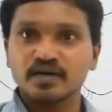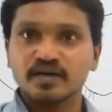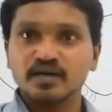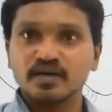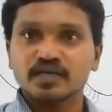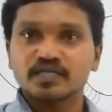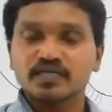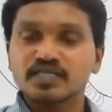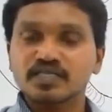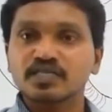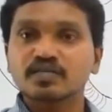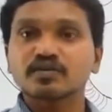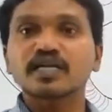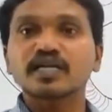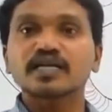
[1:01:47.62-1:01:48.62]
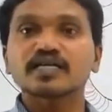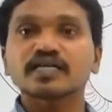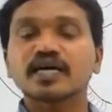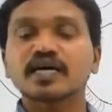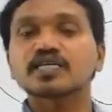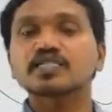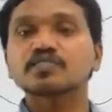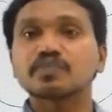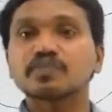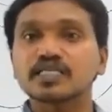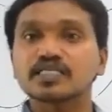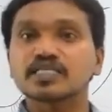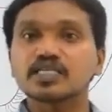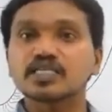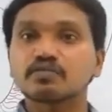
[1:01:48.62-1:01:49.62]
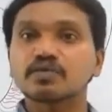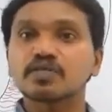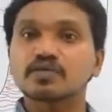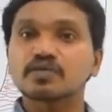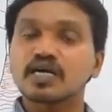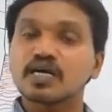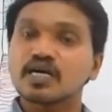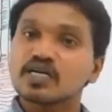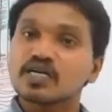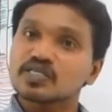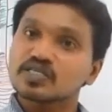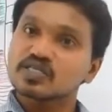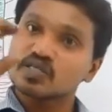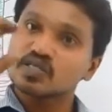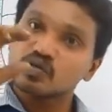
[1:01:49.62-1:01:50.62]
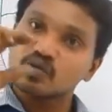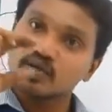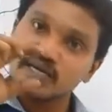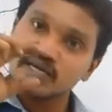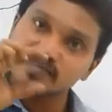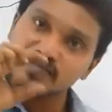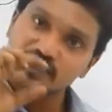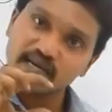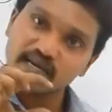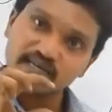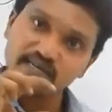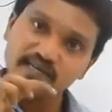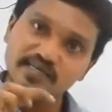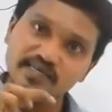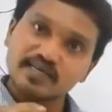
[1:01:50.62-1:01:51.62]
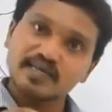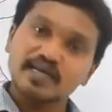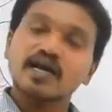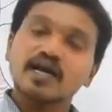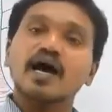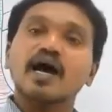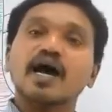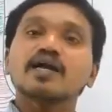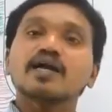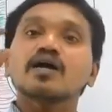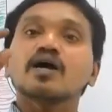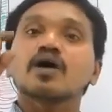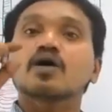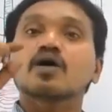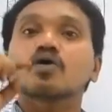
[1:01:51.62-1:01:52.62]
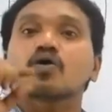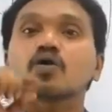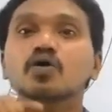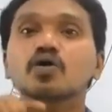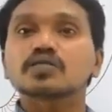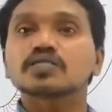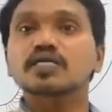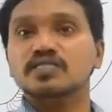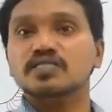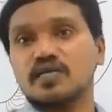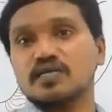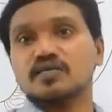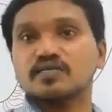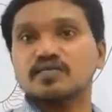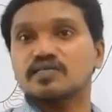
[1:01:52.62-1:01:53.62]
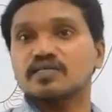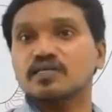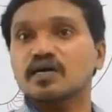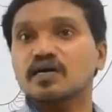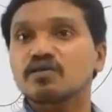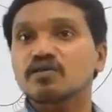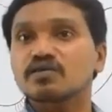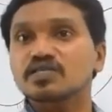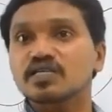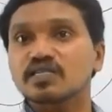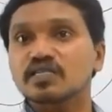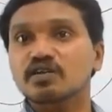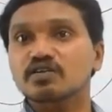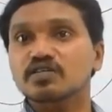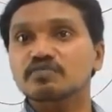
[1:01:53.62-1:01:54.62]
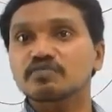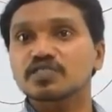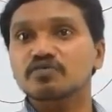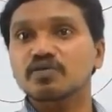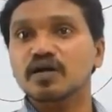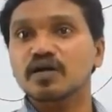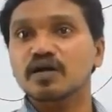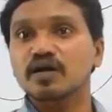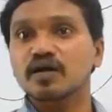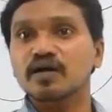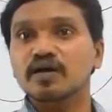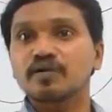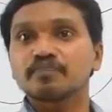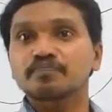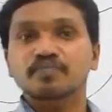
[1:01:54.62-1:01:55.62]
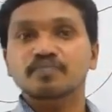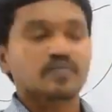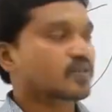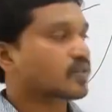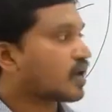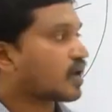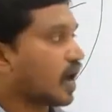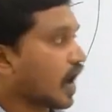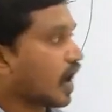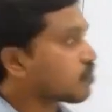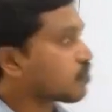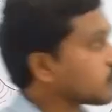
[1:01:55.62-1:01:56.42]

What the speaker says: This cingulate gyrus present in between the cingulate sulcus and callosal sulcus. Callosal sulcus means what? Above the